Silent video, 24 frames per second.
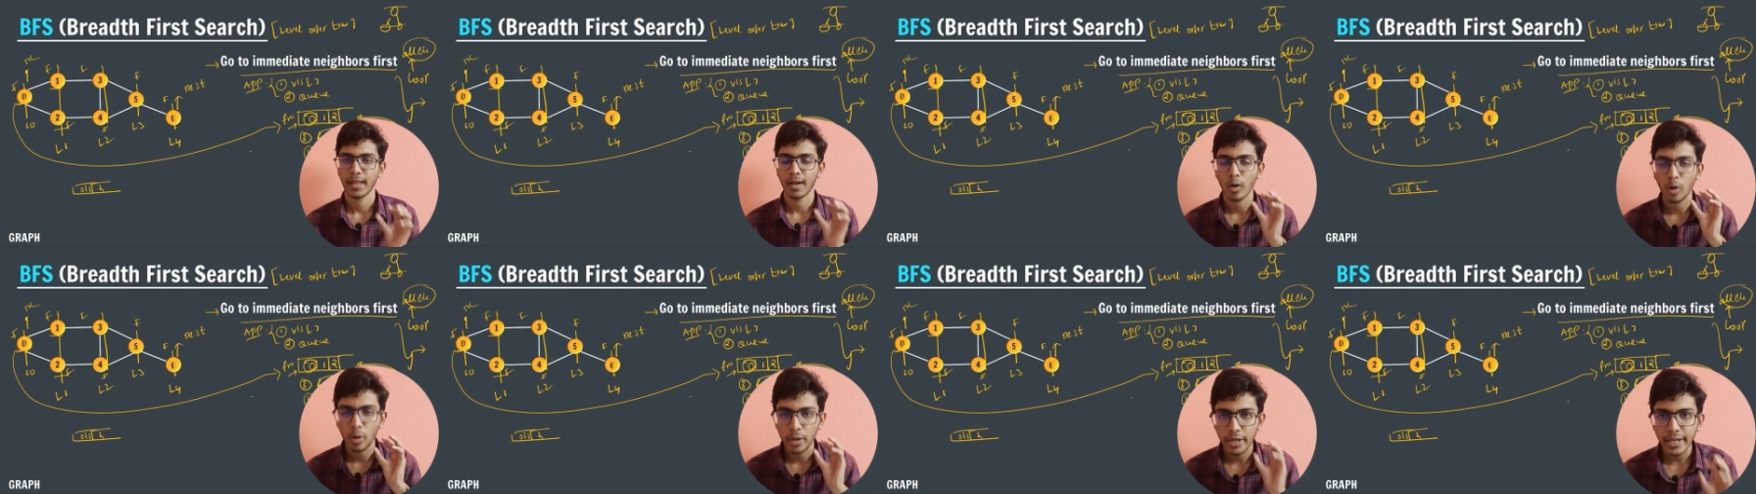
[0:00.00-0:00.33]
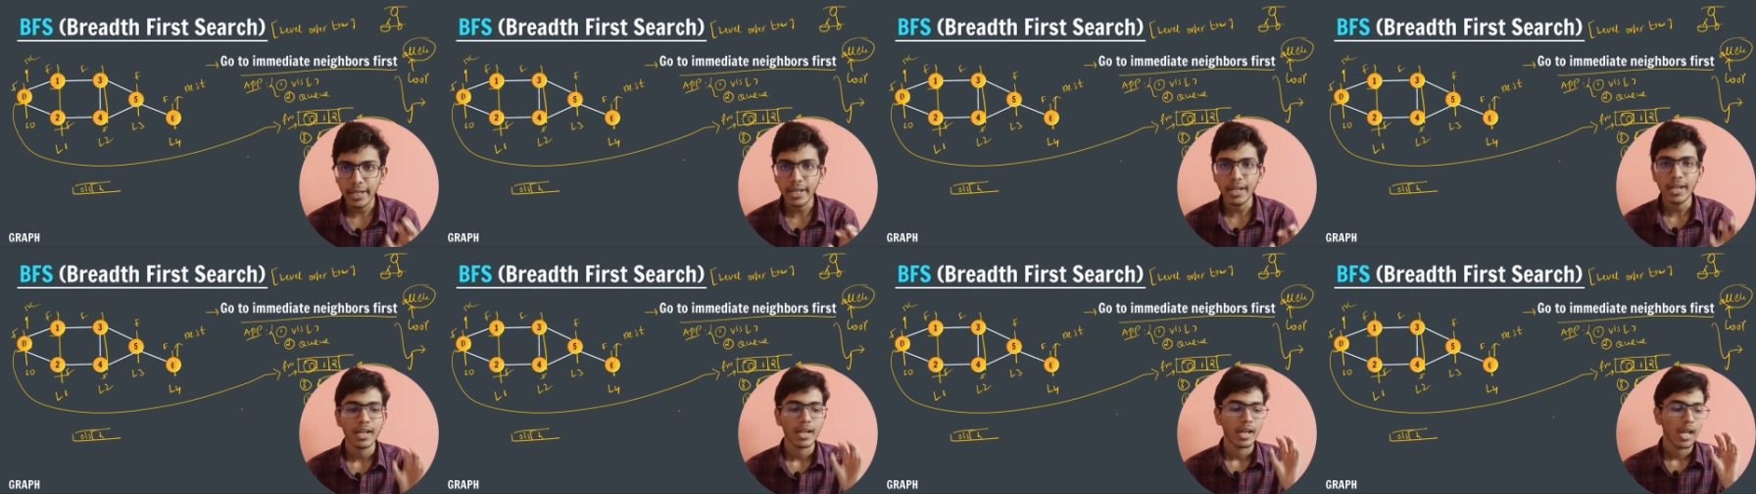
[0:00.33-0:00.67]

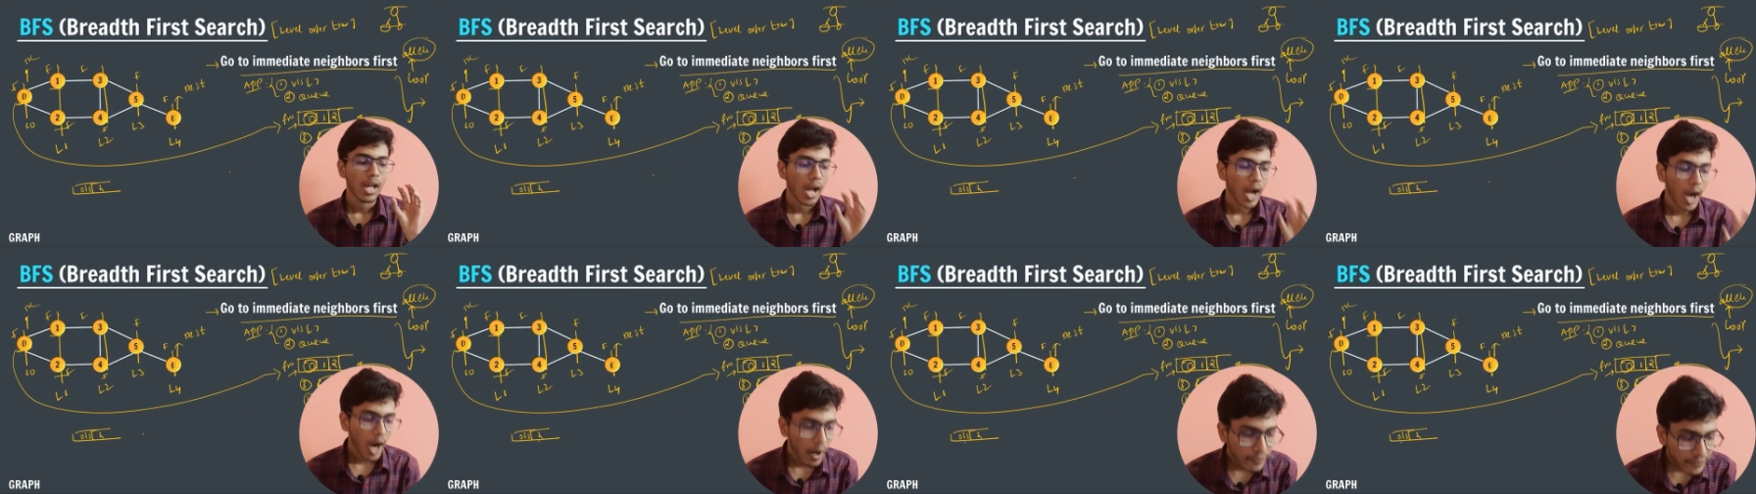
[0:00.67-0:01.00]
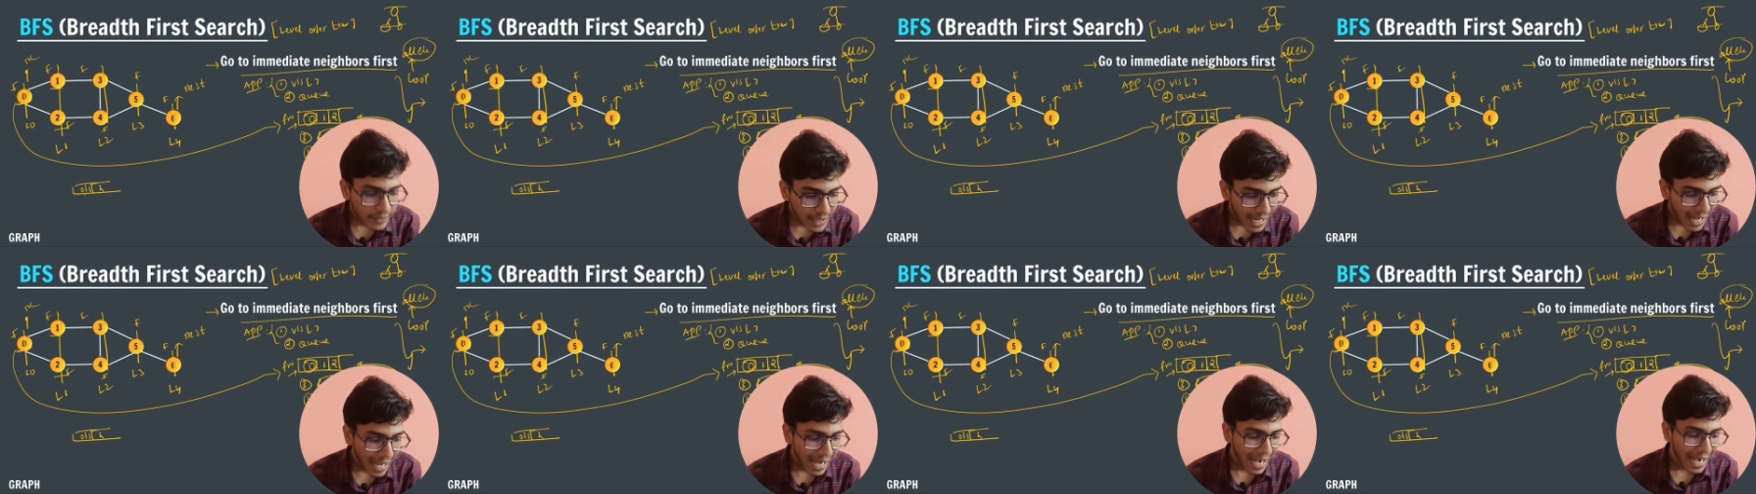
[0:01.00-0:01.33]
Okay,
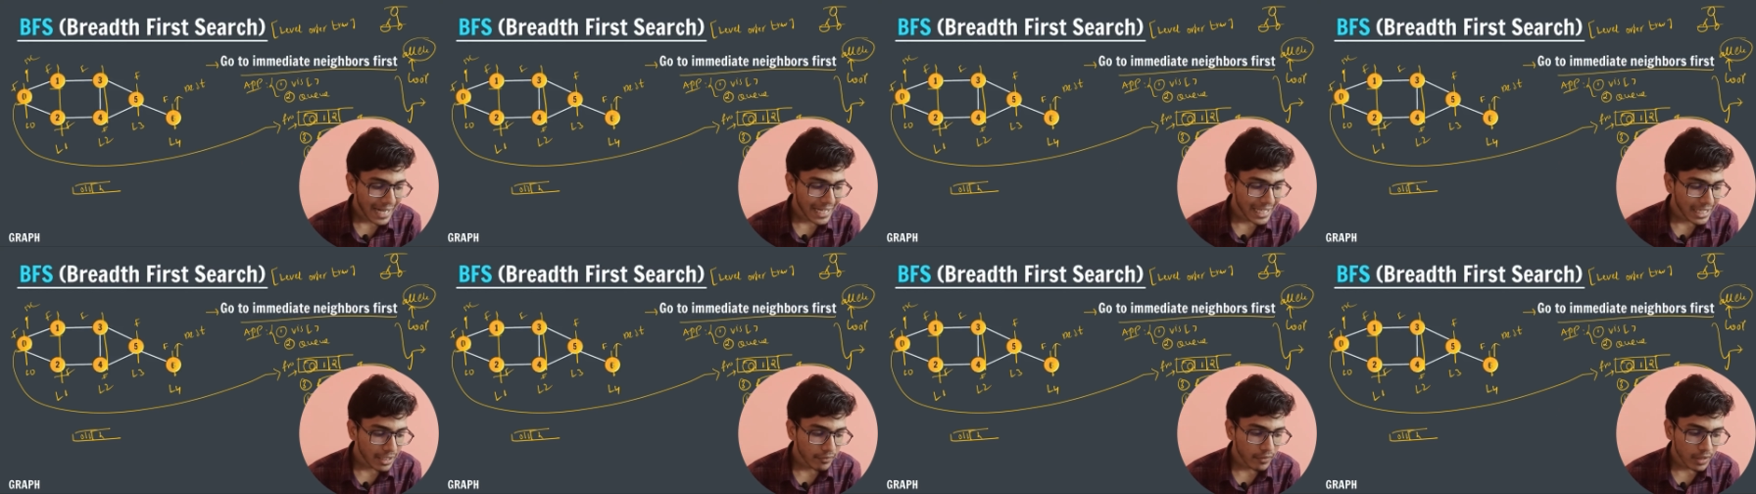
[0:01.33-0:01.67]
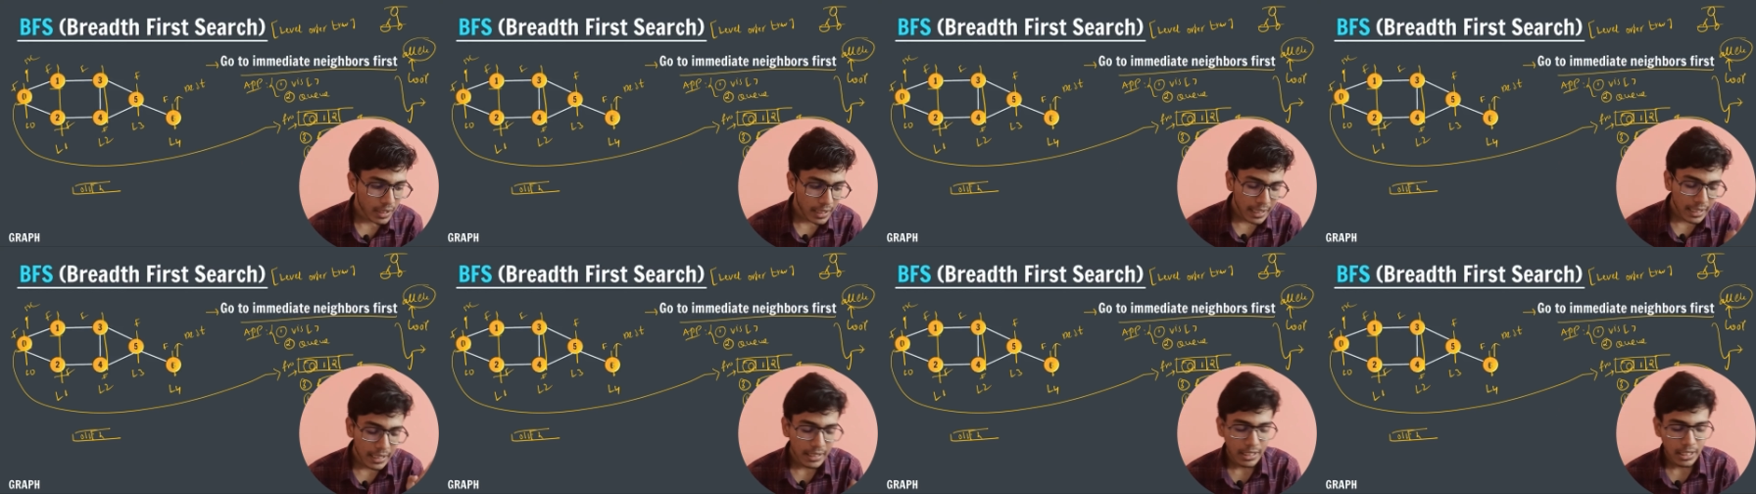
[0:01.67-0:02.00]
after adding 1
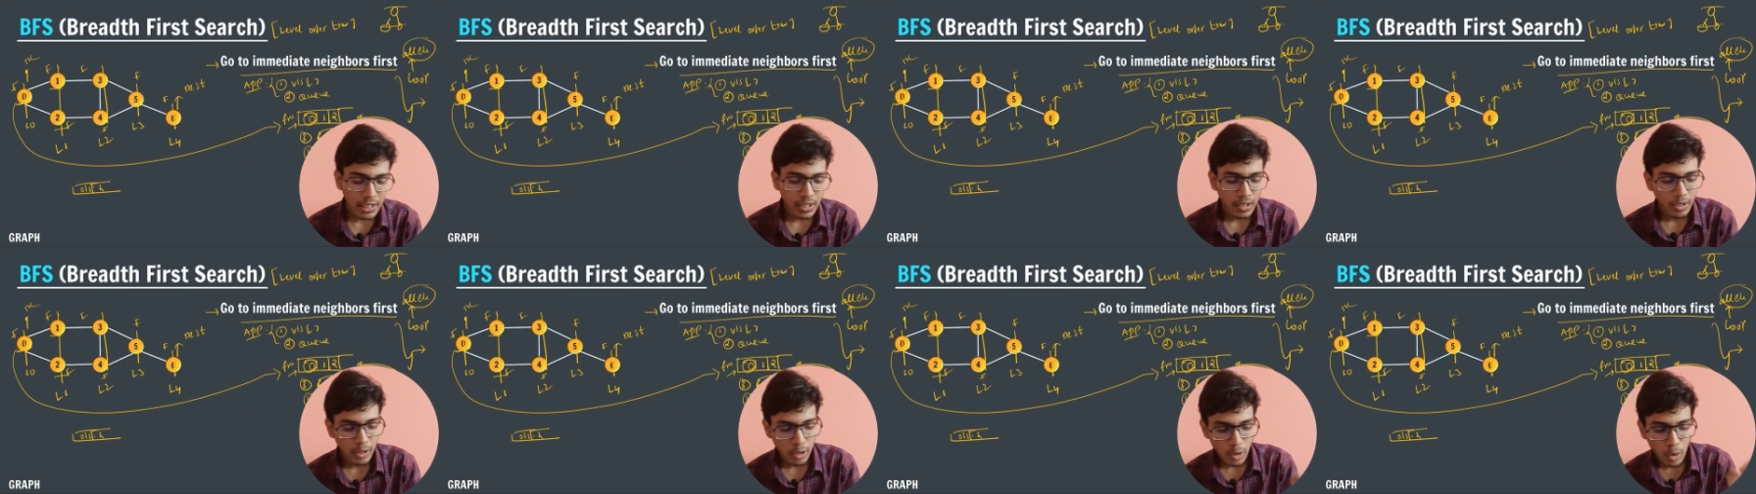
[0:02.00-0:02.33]
and